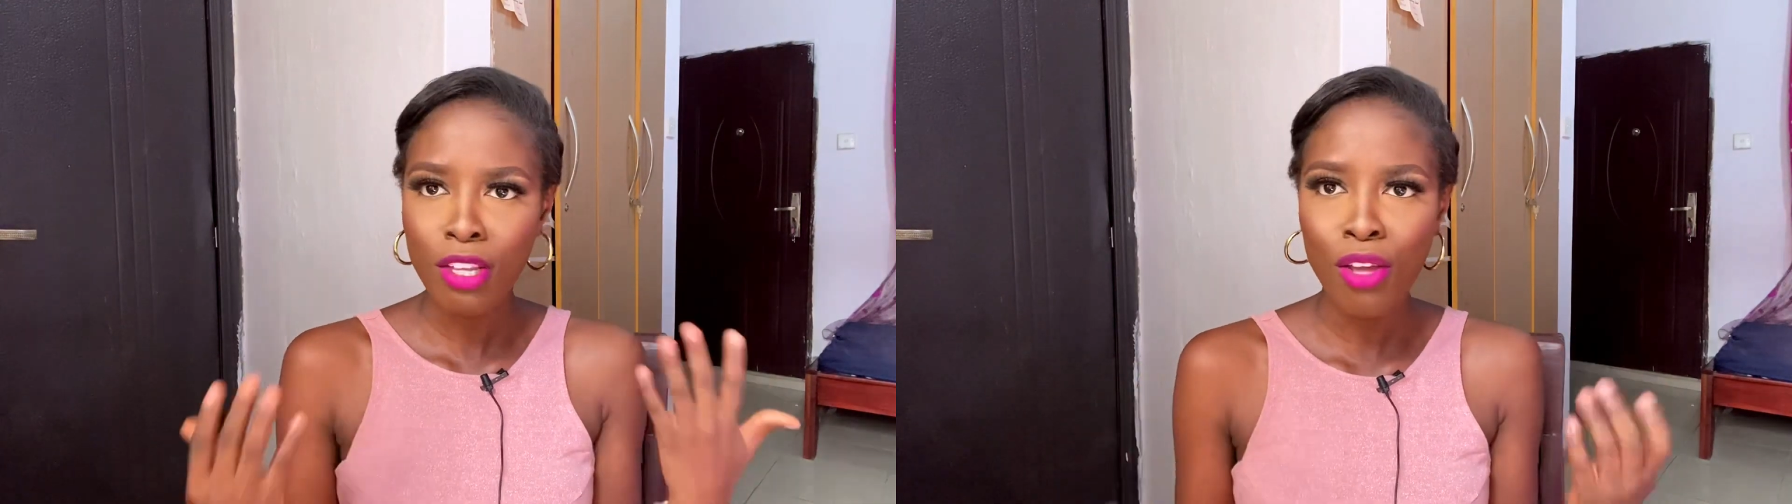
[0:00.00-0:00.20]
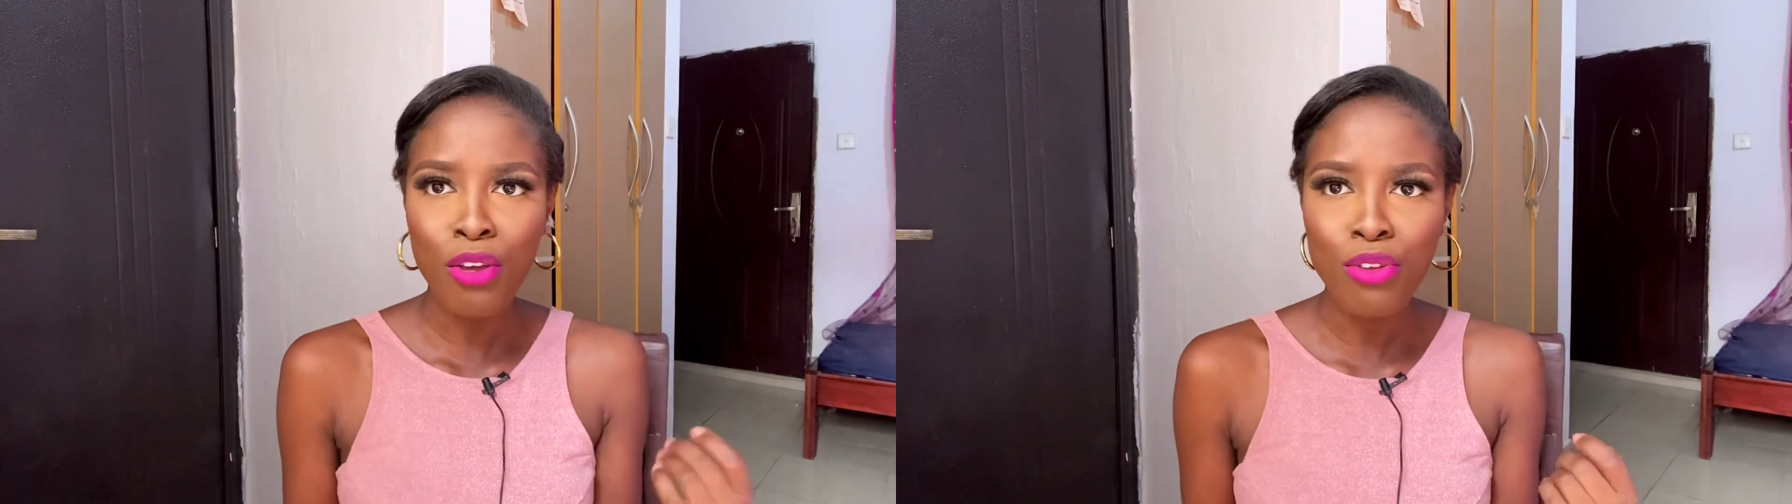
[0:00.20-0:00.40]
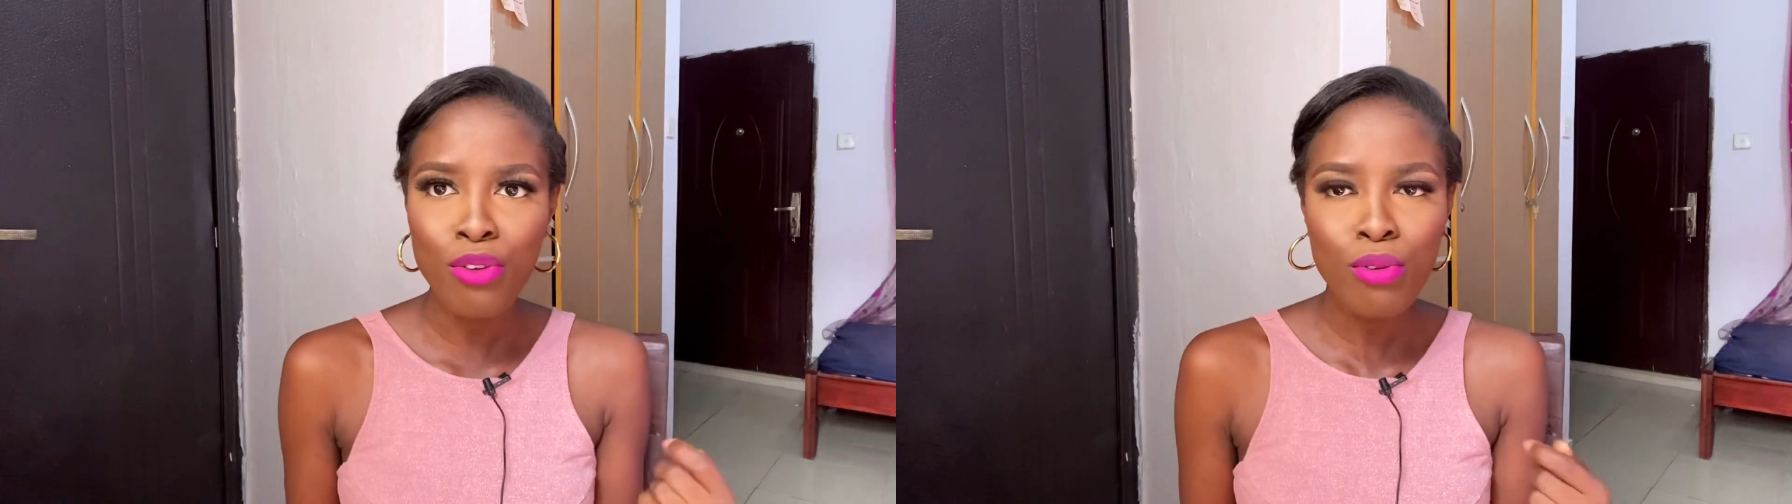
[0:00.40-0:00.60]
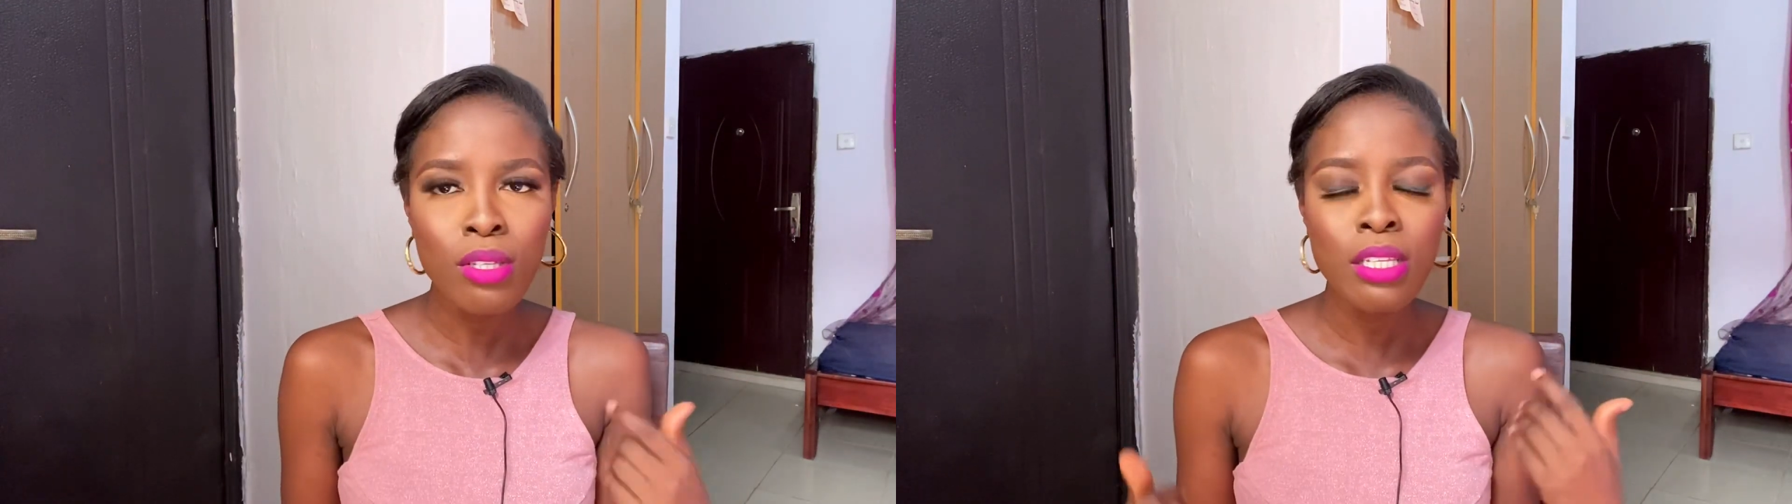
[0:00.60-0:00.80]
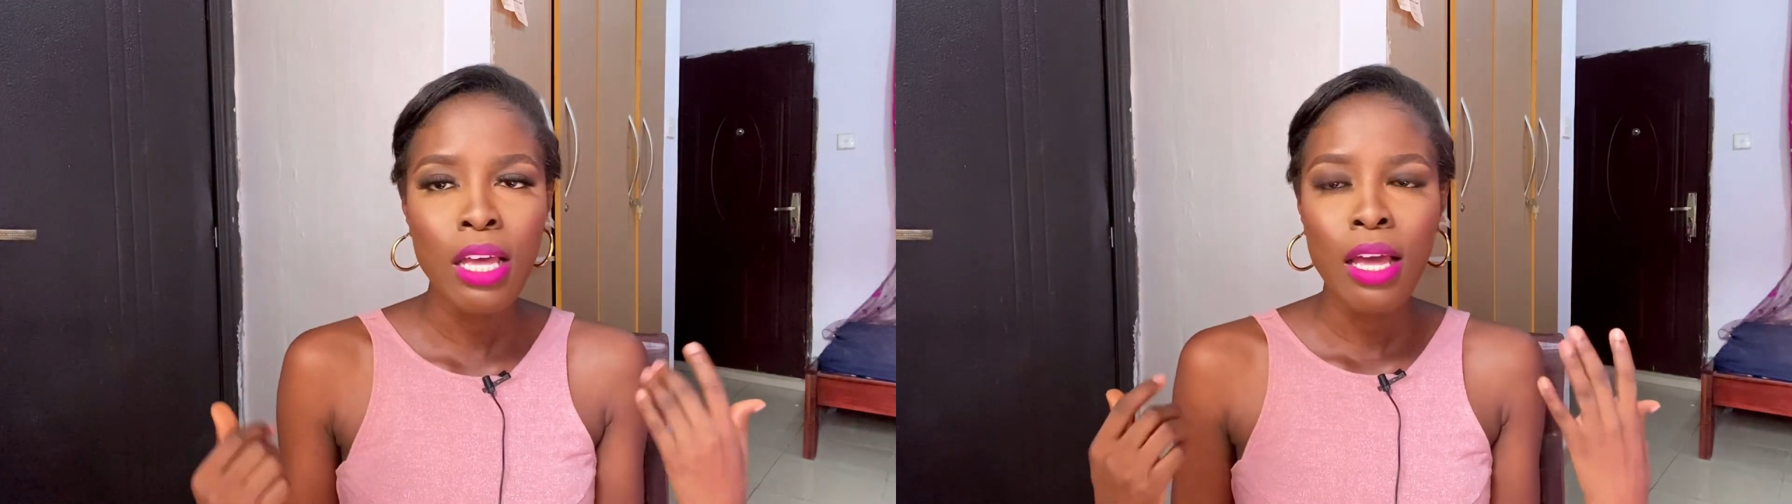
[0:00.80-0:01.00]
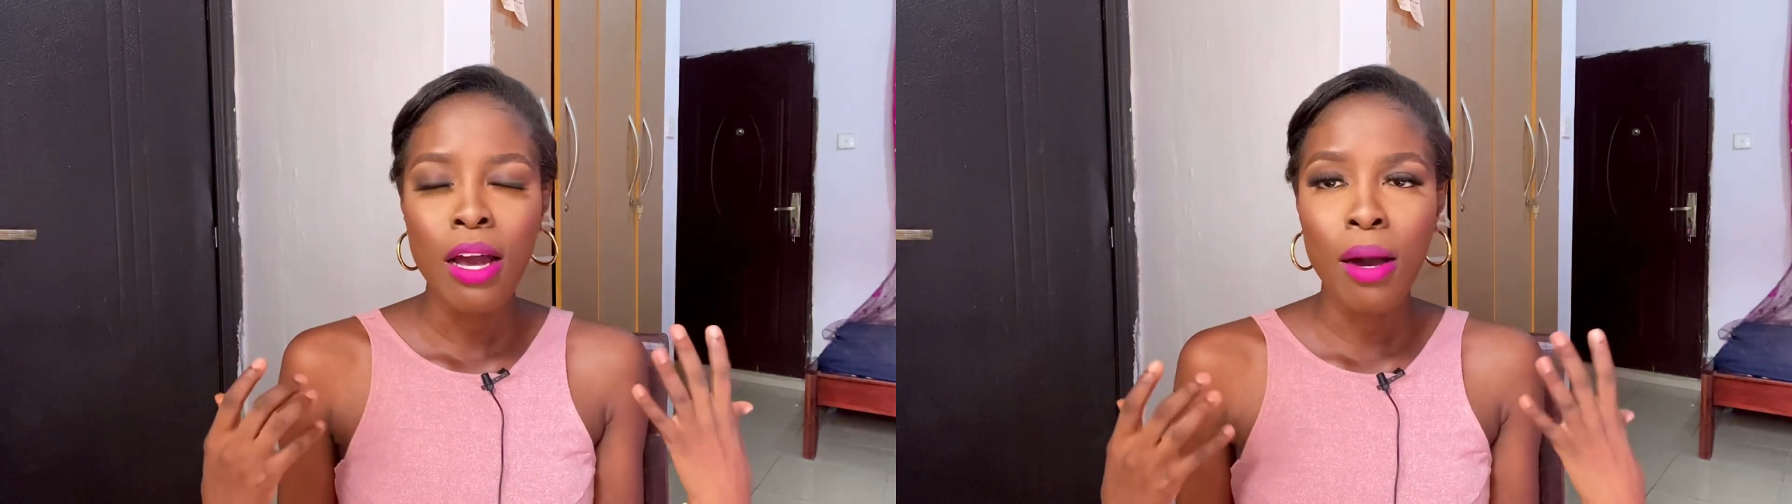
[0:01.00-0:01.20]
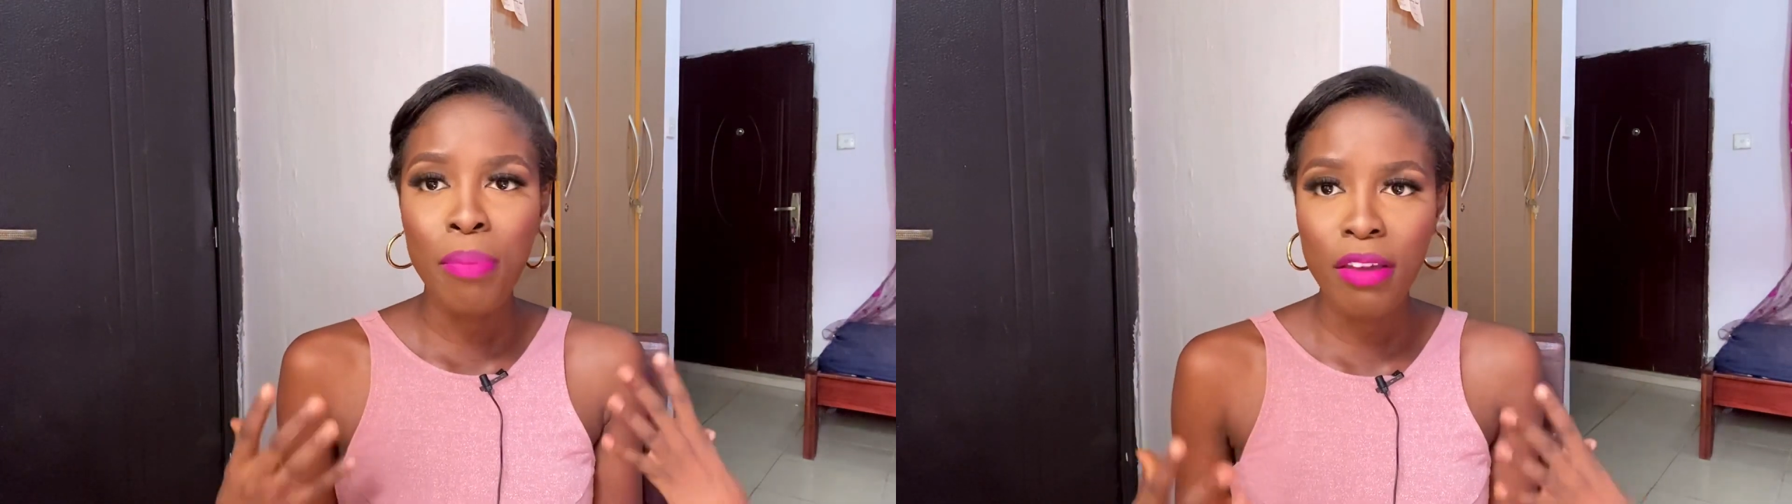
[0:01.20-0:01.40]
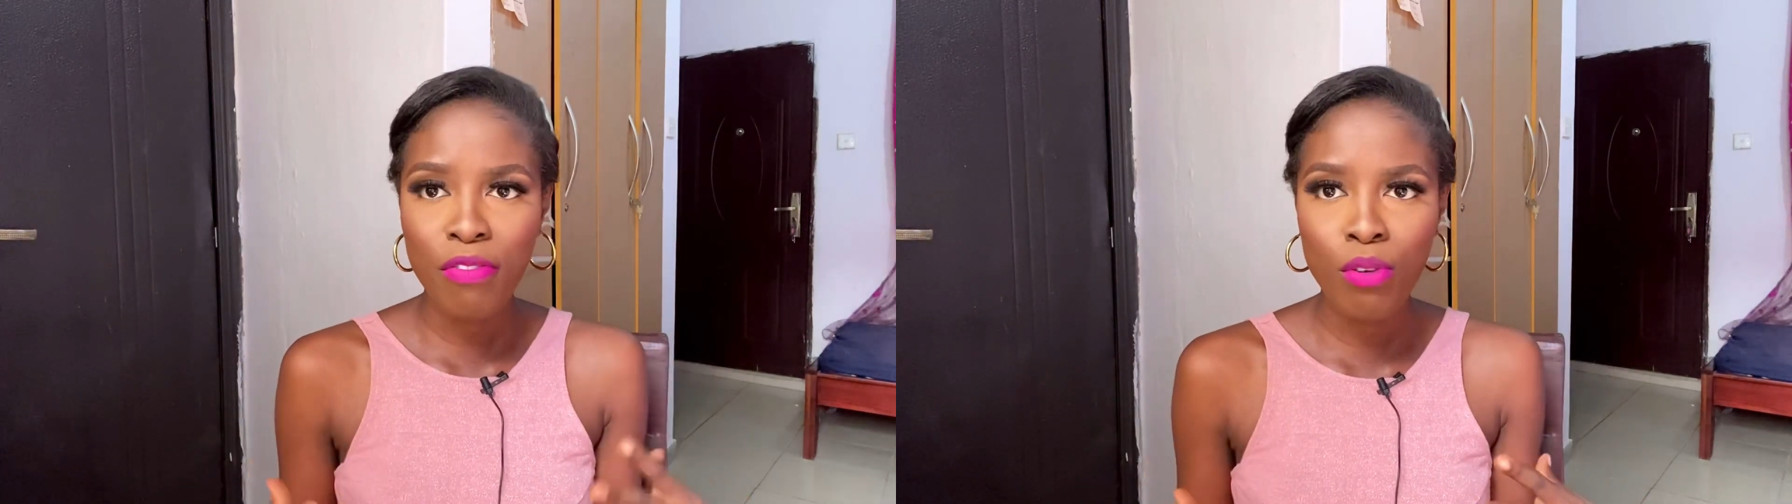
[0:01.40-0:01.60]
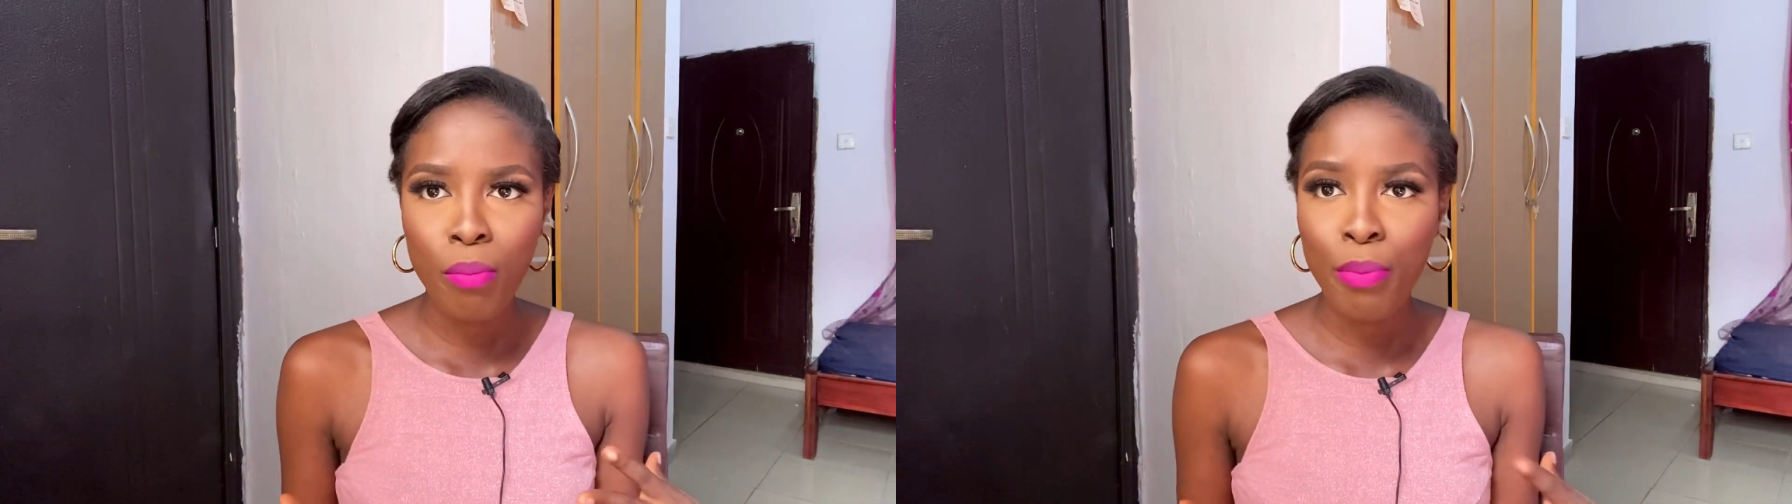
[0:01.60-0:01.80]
Use perfume,